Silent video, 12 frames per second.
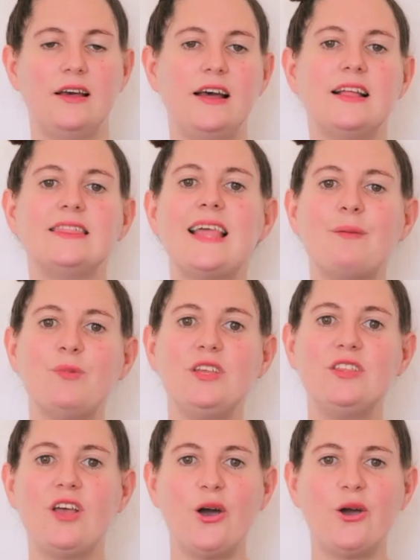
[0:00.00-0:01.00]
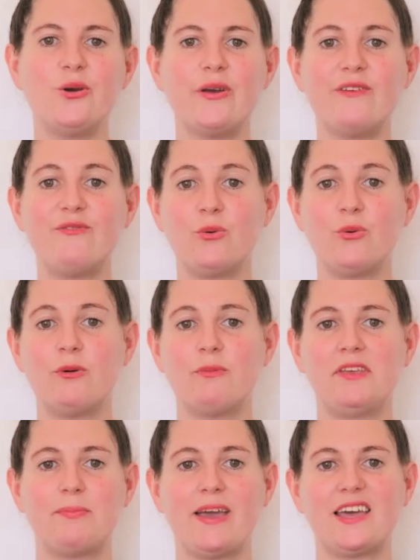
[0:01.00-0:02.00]
Let me know if you want
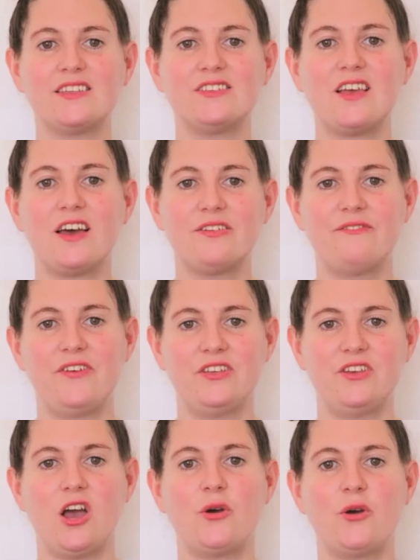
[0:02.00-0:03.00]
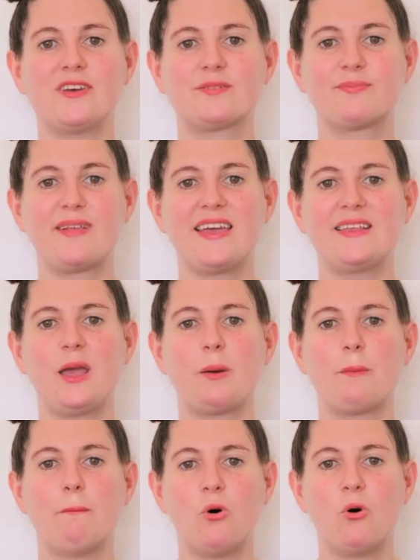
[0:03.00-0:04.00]
me to make another video
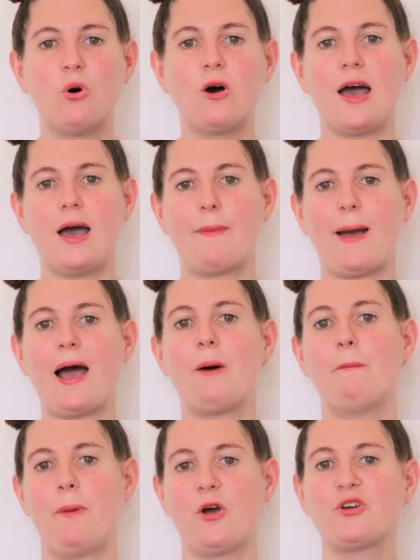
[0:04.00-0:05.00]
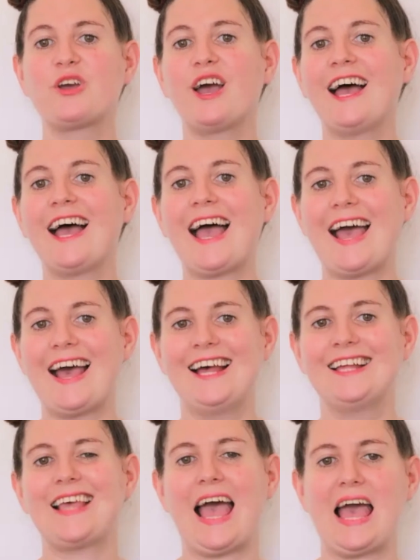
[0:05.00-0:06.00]
explaining more about bokeh
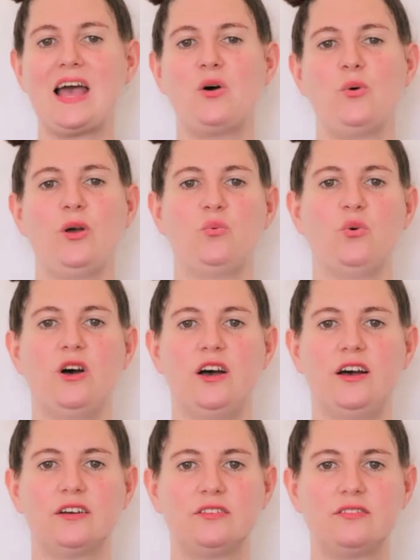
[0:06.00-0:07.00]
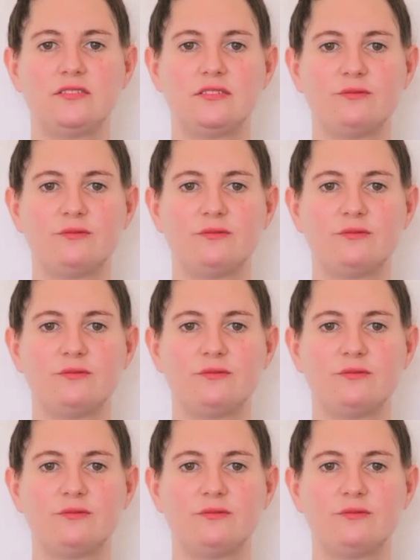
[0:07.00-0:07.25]
and how it works.